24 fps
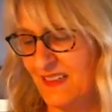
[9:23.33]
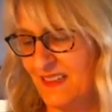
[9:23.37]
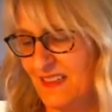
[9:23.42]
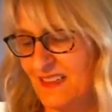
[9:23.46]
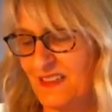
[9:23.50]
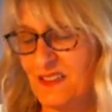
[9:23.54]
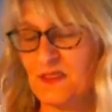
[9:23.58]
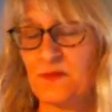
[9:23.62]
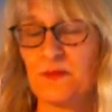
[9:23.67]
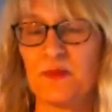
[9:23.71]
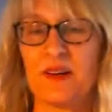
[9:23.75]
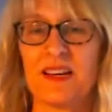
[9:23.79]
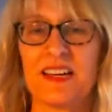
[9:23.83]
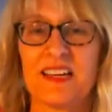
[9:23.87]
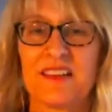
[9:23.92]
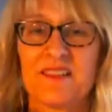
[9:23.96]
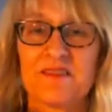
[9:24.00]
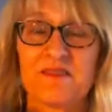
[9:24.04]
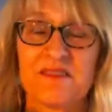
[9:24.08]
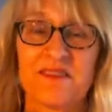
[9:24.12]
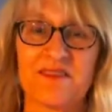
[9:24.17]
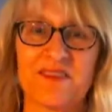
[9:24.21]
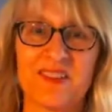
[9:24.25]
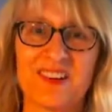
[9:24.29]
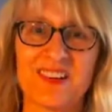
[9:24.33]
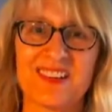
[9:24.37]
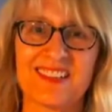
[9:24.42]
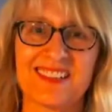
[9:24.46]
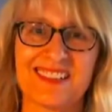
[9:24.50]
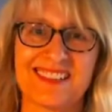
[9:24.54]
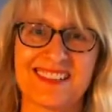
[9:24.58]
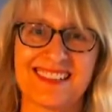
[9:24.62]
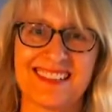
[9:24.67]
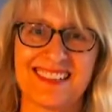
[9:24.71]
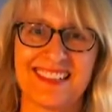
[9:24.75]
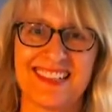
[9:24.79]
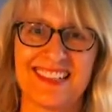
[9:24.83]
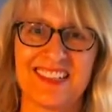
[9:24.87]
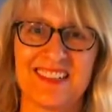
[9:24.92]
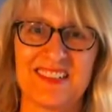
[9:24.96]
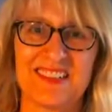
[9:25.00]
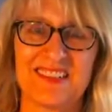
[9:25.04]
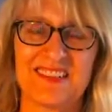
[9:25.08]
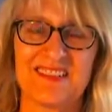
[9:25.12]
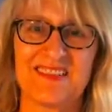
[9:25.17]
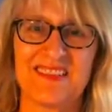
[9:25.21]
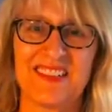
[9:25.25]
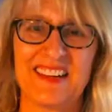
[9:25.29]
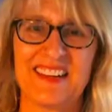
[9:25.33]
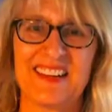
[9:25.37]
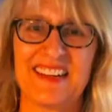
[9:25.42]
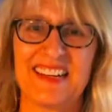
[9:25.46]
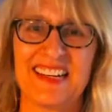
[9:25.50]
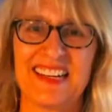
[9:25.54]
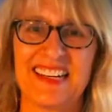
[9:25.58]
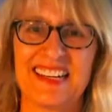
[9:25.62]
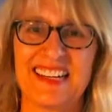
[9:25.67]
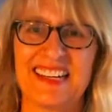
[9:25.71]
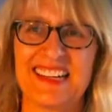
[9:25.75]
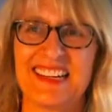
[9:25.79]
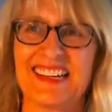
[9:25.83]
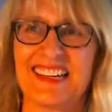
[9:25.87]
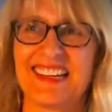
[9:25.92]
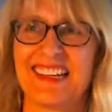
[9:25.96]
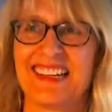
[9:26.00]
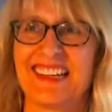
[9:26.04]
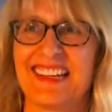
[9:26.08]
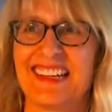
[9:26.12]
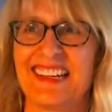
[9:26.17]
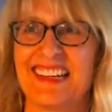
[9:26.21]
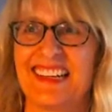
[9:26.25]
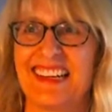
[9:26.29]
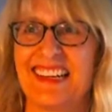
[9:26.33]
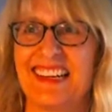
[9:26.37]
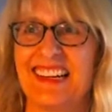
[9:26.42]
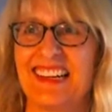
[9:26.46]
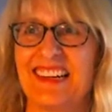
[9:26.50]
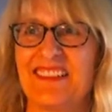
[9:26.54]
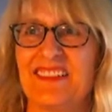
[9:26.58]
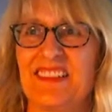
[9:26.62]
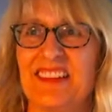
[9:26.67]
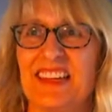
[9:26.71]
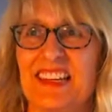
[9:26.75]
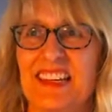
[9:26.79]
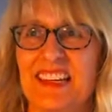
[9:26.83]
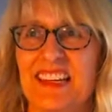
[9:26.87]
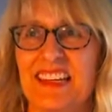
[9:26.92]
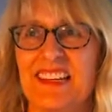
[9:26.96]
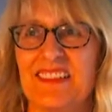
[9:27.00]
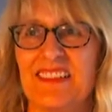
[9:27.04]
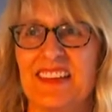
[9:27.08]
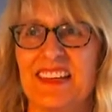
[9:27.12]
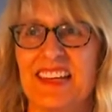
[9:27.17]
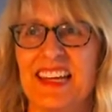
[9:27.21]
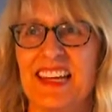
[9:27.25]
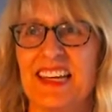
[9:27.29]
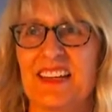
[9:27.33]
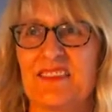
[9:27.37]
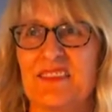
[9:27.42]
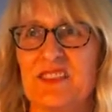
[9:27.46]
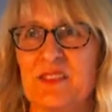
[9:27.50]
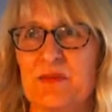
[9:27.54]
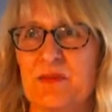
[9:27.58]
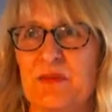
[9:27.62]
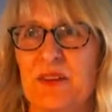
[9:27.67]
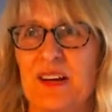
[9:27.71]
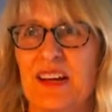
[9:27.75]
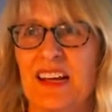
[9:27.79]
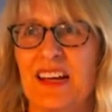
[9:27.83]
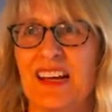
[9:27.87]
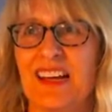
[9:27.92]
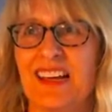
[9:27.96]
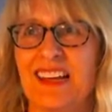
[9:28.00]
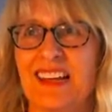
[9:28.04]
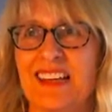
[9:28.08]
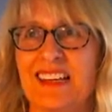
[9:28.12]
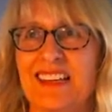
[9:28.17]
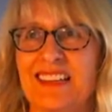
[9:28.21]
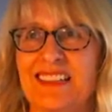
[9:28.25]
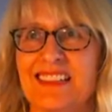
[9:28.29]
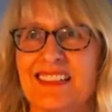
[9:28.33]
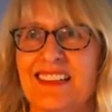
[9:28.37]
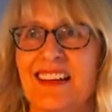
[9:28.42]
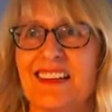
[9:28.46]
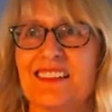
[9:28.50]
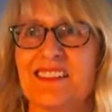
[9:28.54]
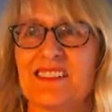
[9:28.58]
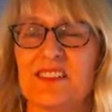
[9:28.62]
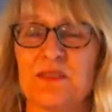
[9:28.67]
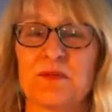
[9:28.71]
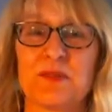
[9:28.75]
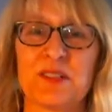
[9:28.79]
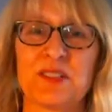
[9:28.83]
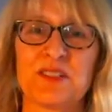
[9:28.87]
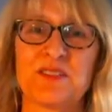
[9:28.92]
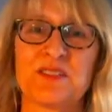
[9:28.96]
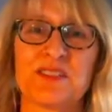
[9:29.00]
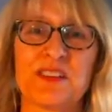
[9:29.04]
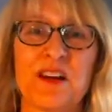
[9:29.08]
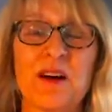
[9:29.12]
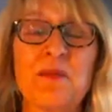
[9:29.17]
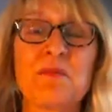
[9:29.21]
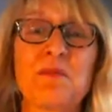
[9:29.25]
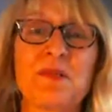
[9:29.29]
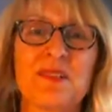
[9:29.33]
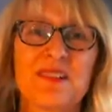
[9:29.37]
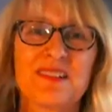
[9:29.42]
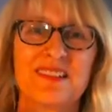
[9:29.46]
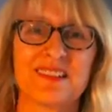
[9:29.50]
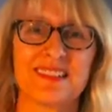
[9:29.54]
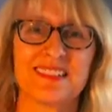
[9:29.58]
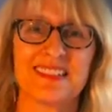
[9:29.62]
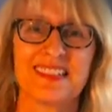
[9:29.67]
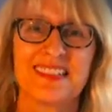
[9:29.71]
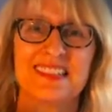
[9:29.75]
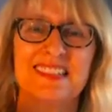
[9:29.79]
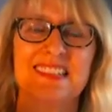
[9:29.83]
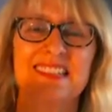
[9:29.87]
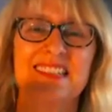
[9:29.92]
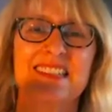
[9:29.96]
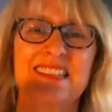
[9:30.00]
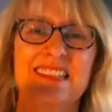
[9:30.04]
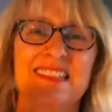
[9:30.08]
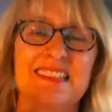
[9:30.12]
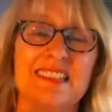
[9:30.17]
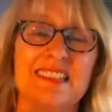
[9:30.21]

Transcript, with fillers: spring in the reverse, you know, very, uh, like, you know, the king of spring is not someone who's humble and